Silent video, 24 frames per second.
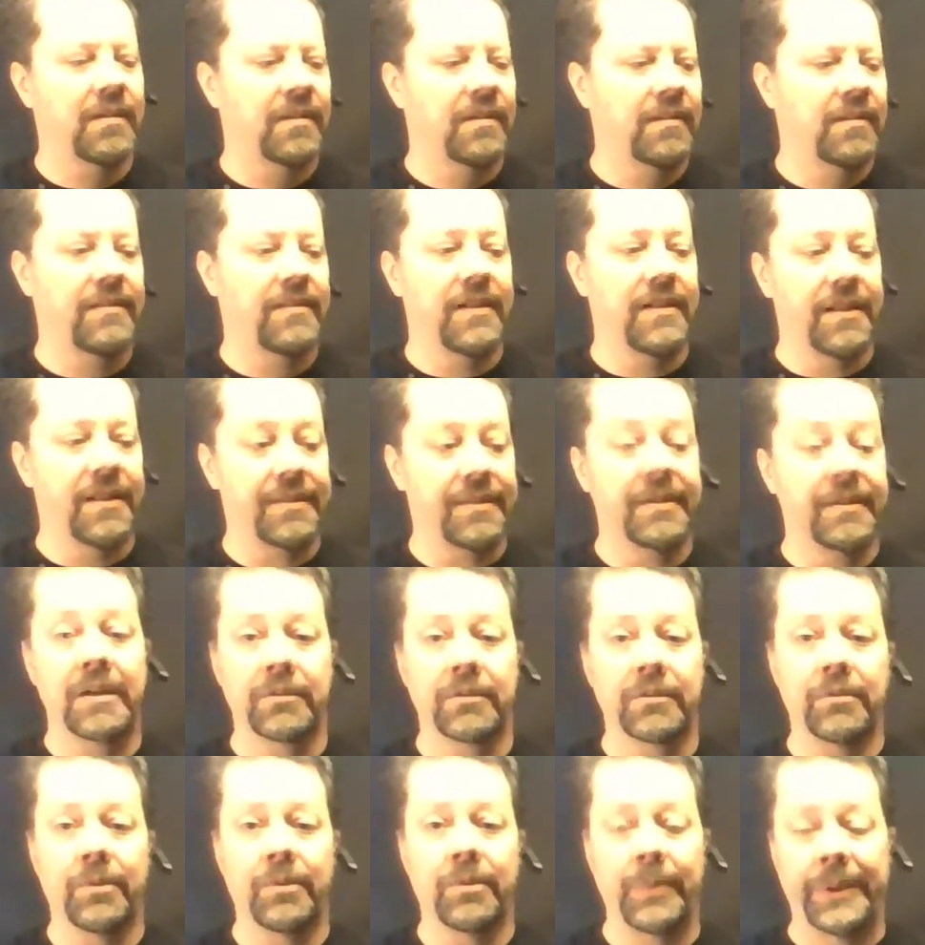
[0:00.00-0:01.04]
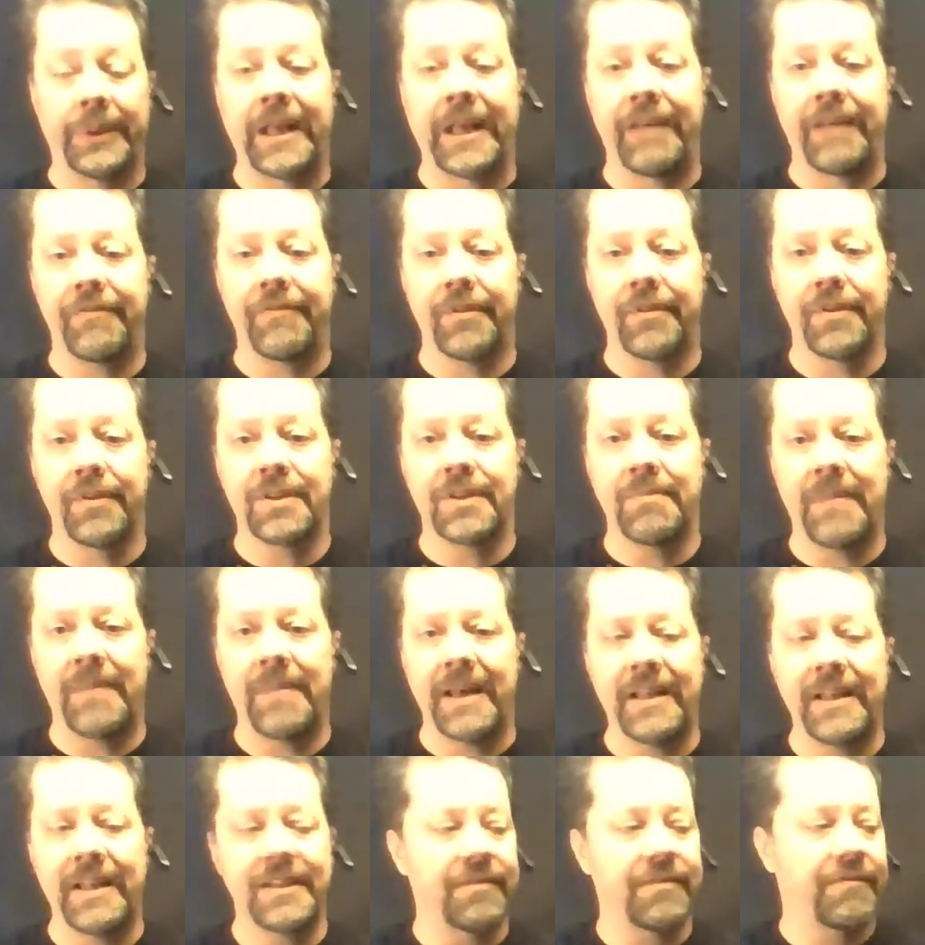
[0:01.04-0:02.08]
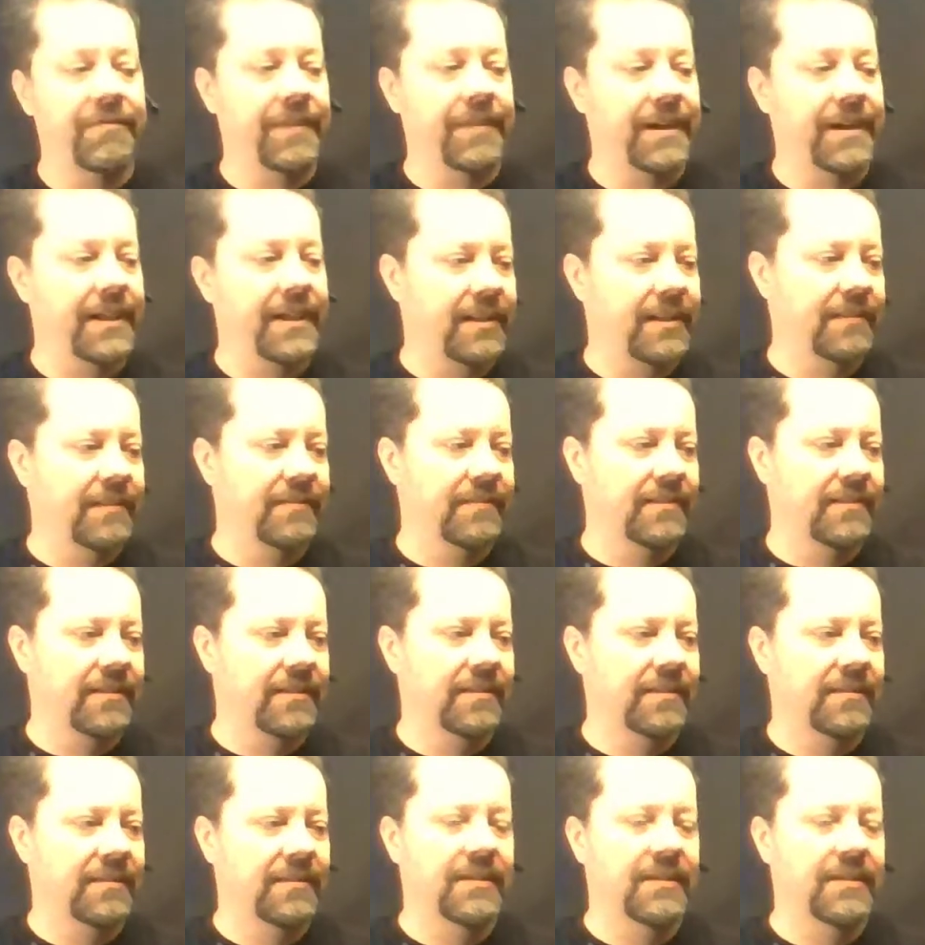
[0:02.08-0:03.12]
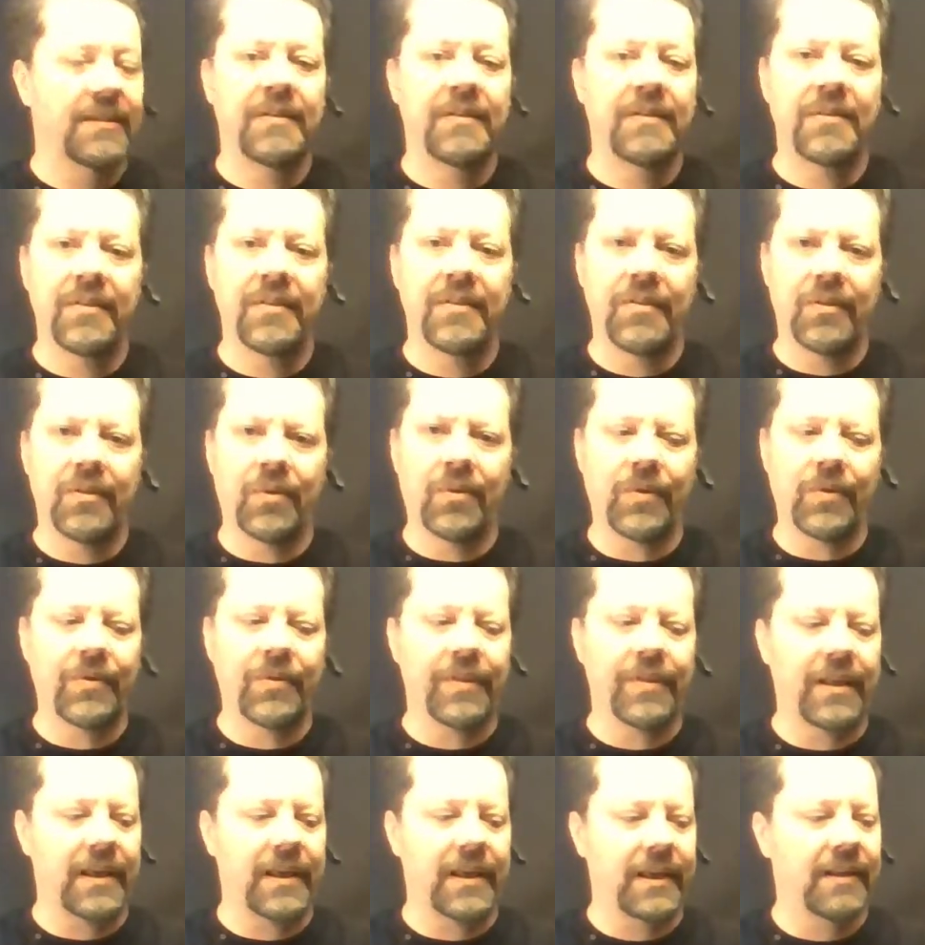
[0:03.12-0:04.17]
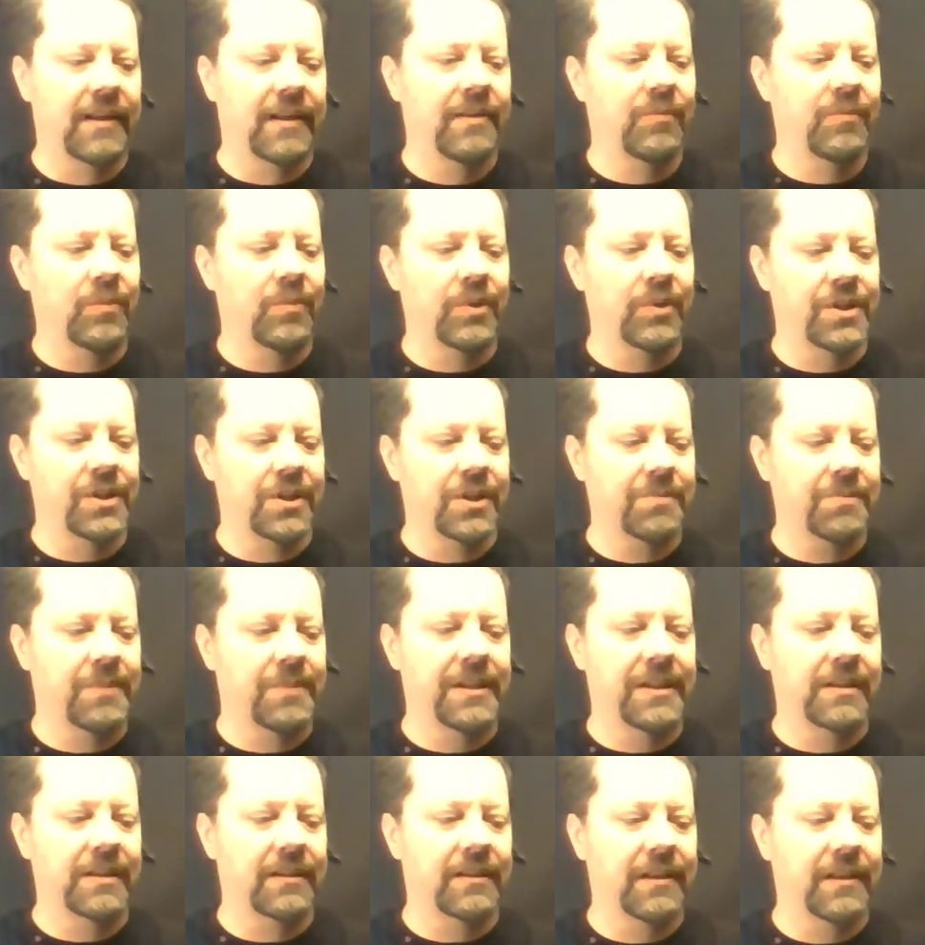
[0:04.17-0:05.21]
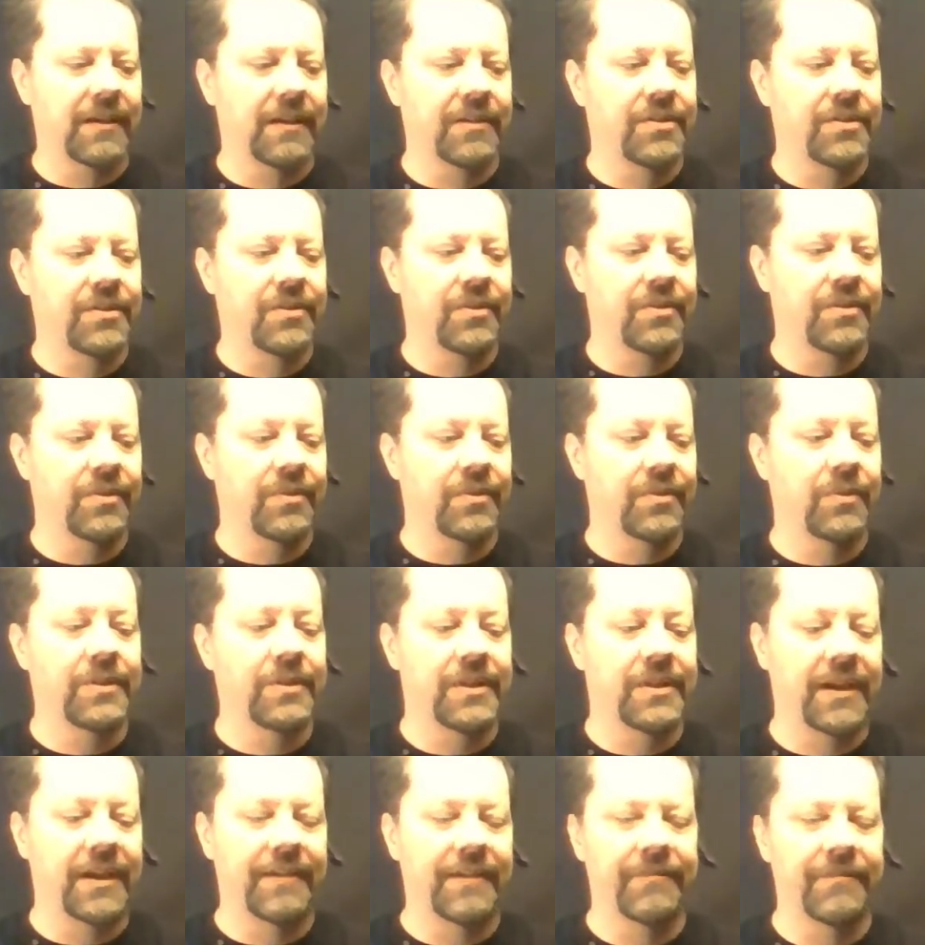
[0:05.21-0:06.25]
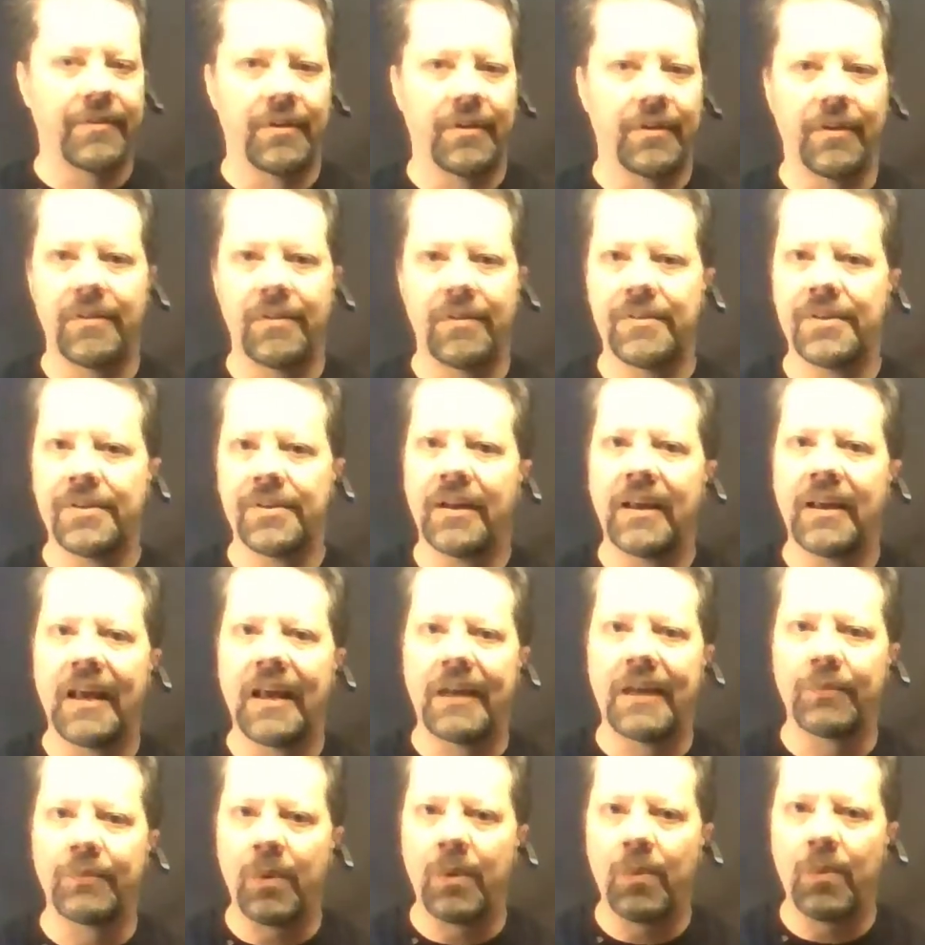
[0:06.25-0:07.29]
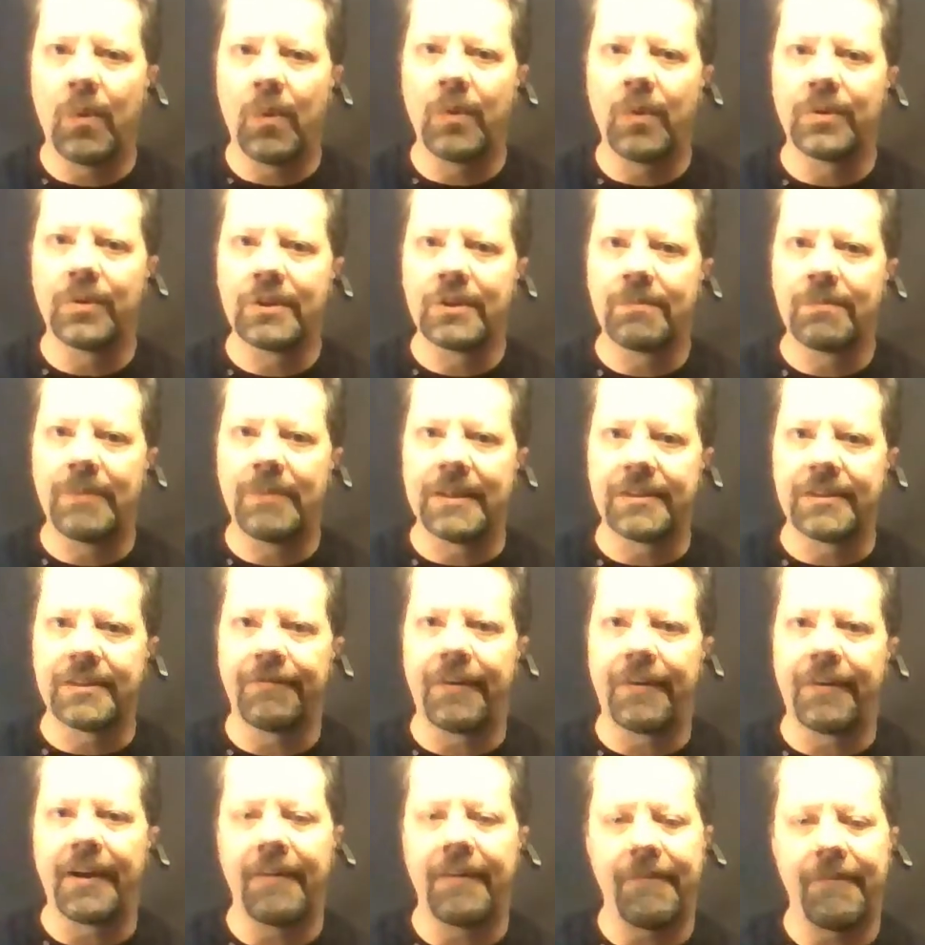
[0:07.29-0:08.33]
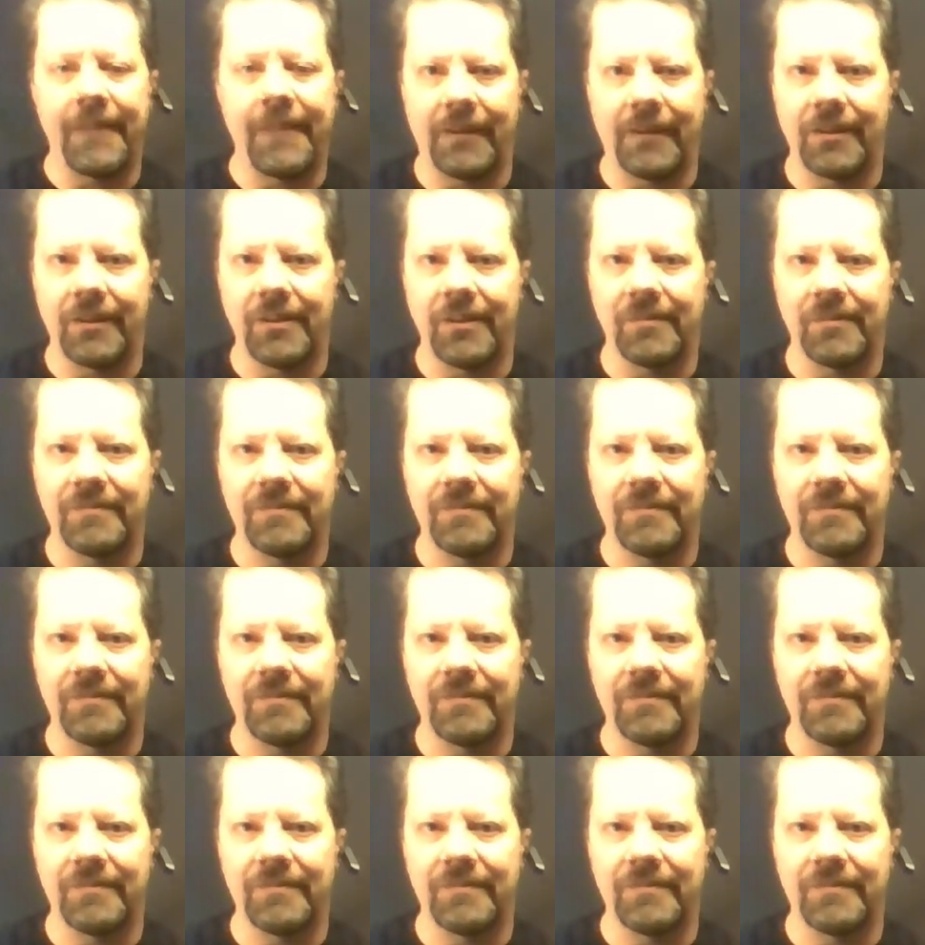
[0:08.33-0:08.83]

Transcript: The other integral will diverge to minus infinity. The whole thing will just be declared to diverge, and we won't specify a value.